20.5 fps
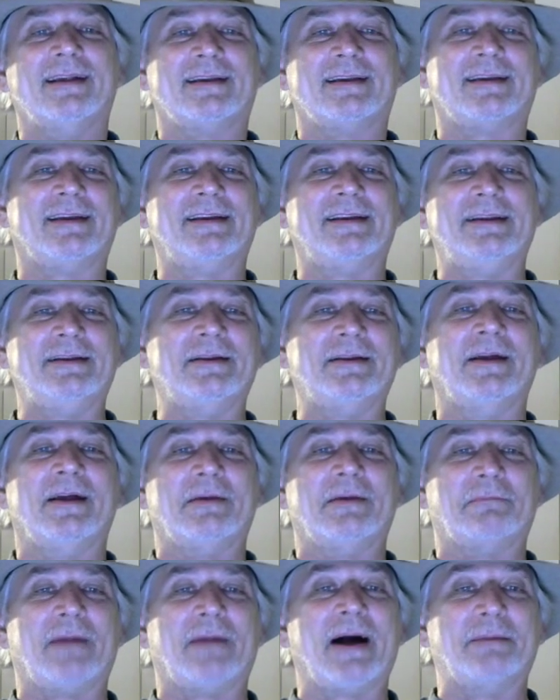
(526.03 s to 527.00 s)
getting
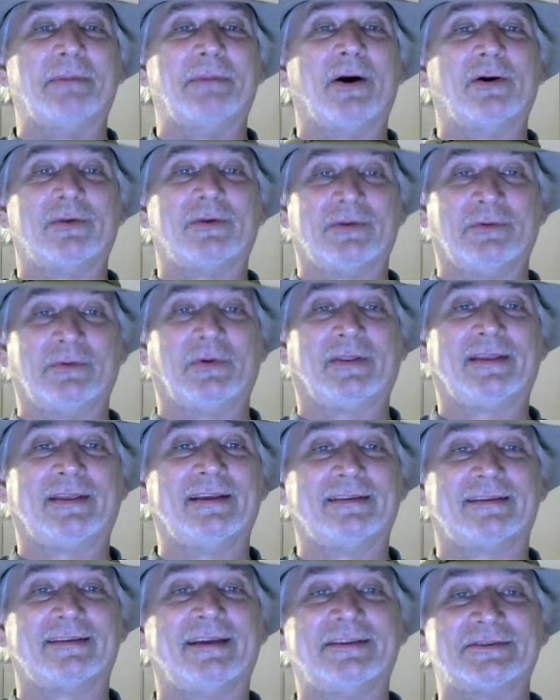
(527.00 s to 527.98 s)
my boat with
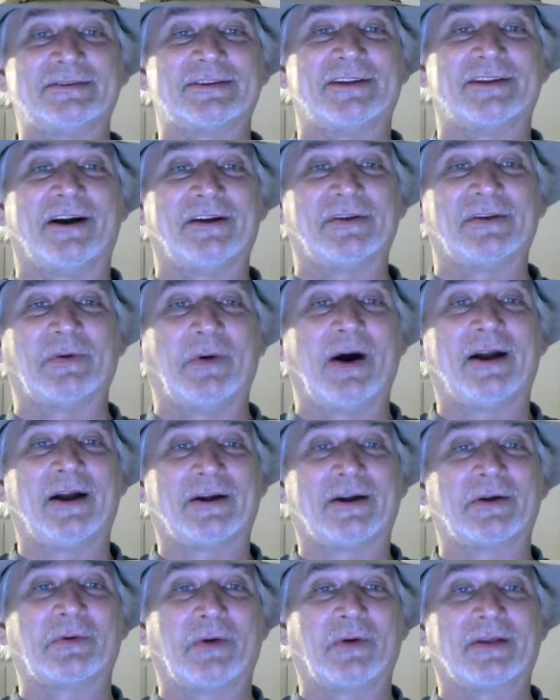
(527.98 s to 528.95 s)
his engine on the
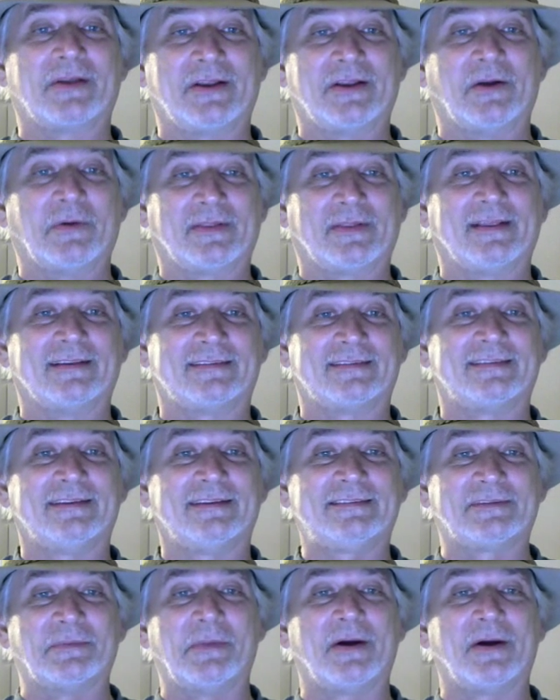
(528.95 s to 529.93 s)
water, well, with his
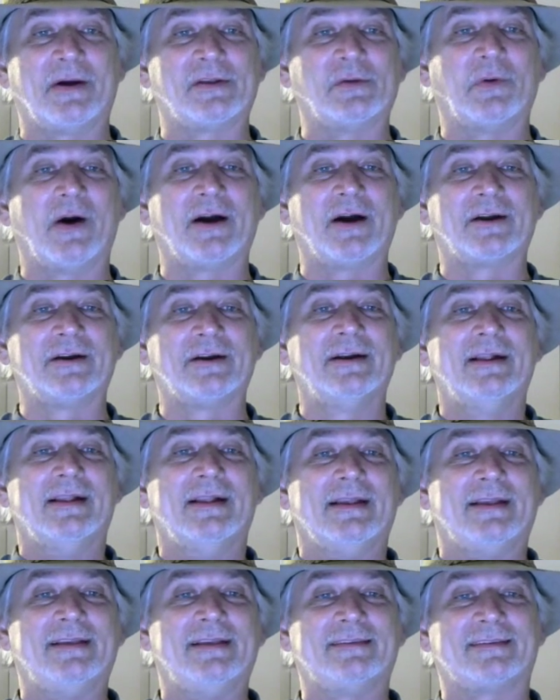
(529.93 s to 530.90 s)
system on the water.
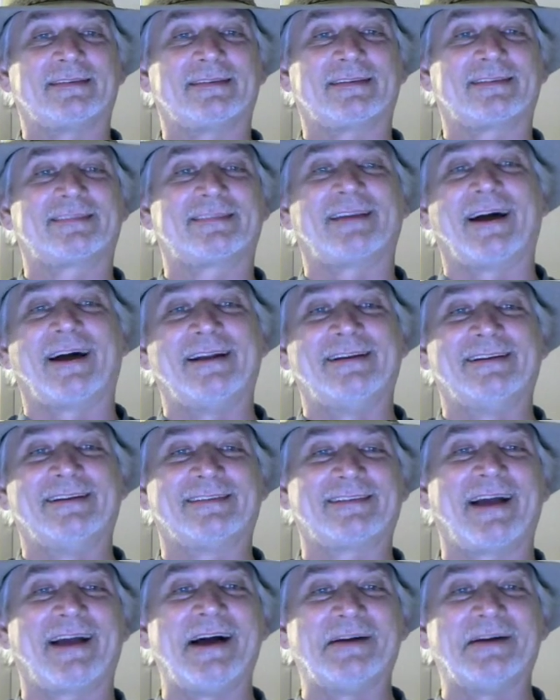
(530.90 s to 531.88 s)
He's as excited
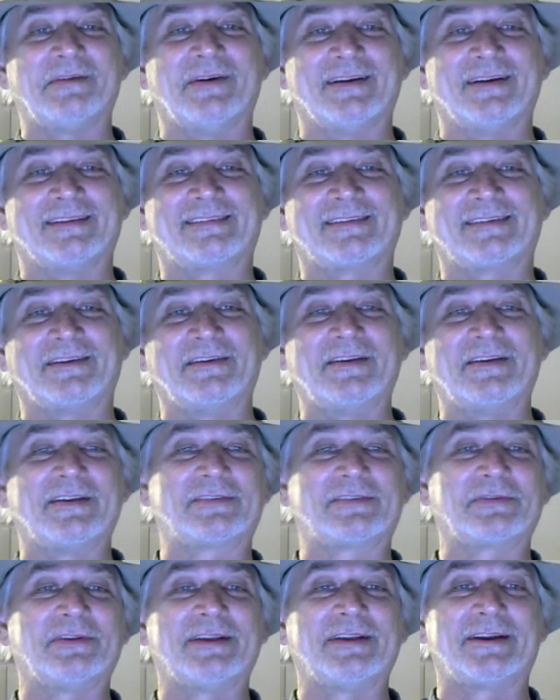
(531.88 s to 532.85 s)
as I was, so
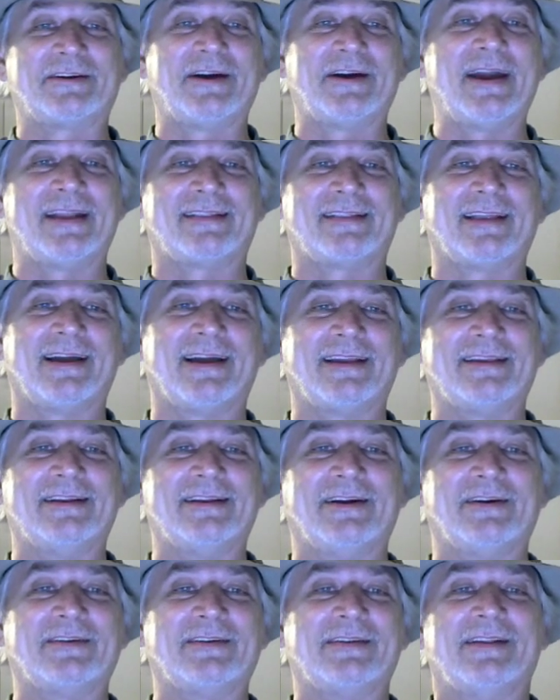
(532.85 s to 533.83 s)
it's really great that,
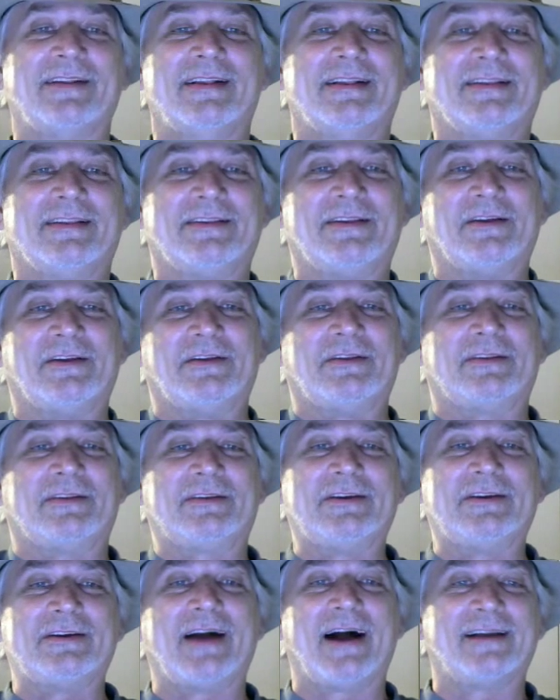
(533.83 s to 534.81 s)
you
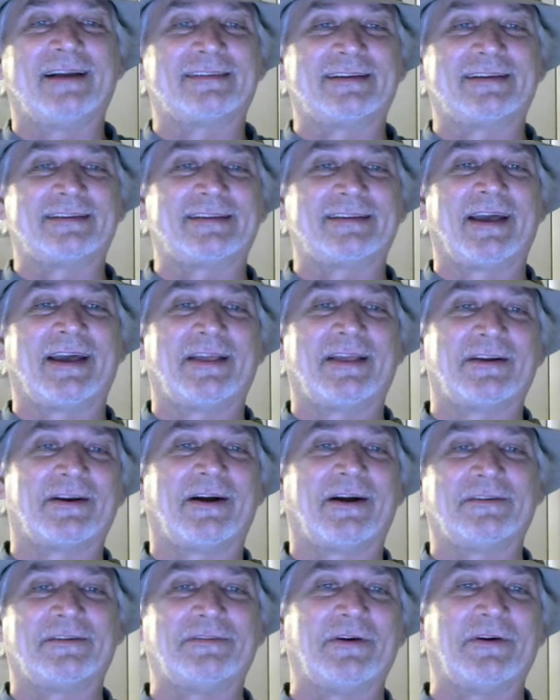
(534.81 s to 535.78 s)
two guys get together
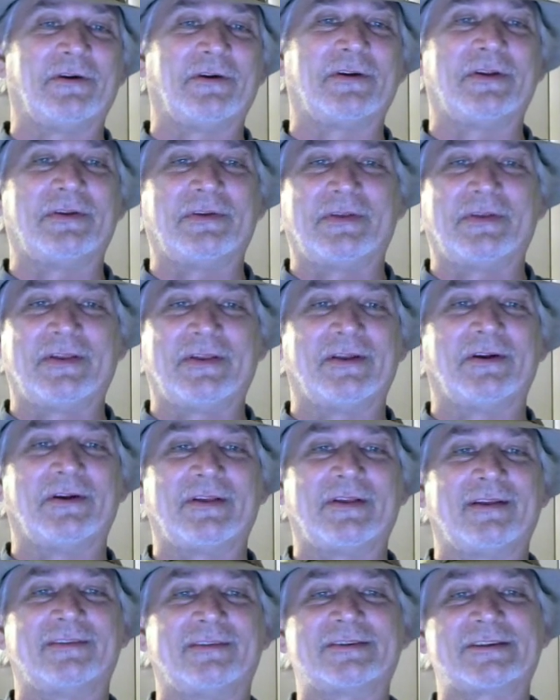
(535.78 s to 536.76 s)
on the phone and,
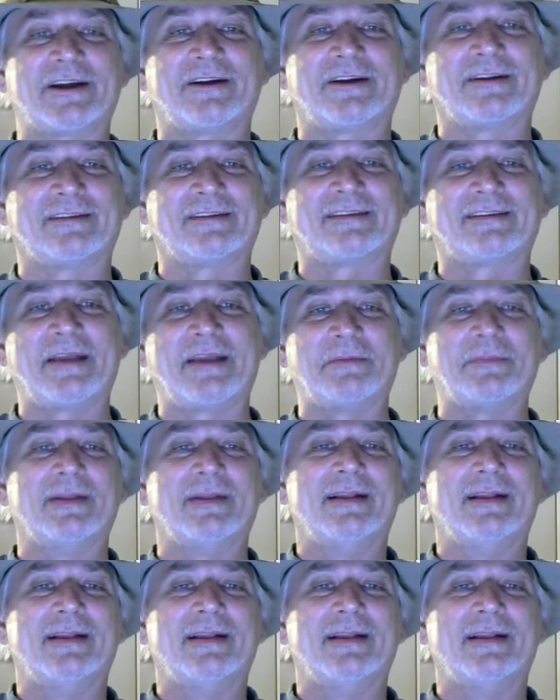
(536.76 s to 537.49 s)
you share the same